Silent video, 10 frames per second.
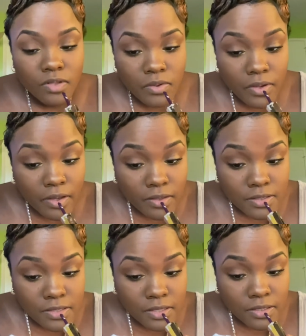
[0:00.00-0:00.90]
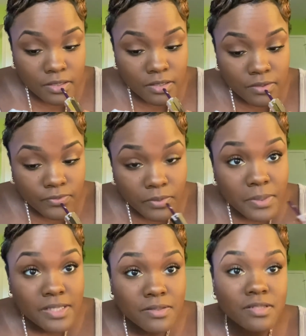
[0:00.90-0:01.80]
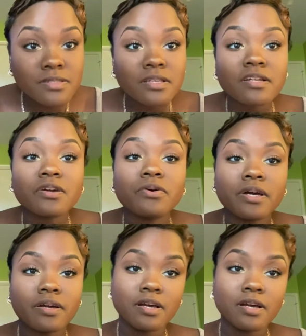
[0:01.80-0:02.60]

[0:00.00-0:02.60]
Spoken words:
Okay, let's get it in for my sun to go down.